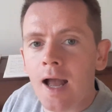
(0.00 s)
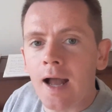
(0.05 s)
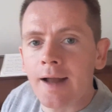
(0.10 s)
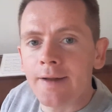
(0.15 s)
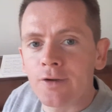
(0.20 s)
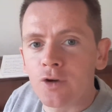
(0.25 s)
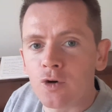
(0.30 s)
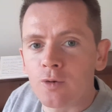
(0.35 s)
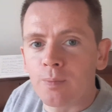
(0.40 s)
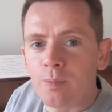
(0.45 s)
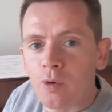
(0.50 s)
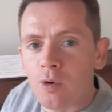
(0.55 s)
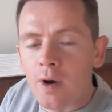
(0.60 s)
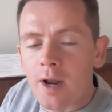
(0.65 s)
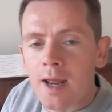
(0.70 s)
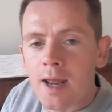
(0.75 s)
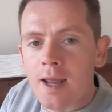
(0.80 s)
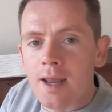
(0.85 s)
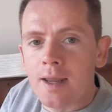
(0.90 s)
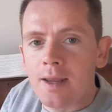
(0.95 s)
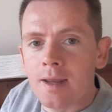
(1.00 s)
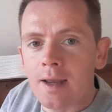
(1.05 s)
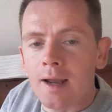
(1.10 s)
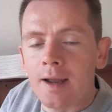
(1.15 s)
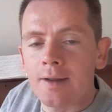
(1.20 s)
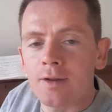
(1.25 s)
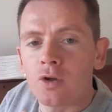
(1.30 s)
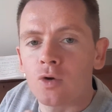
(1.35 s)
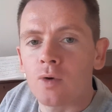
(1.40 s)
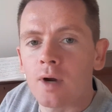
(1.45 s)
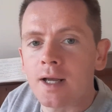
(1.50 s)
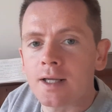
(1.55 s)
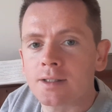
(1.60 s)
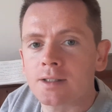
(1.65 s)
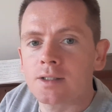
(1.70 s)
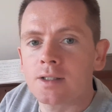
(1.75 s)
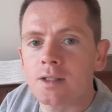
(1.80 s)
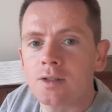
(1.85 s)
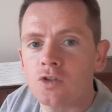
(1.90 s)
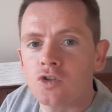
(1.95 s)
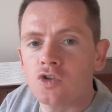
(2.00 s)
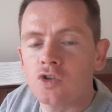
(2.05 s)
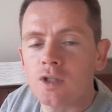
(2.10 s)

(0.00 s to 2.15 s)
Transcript: And you're praying and you're asking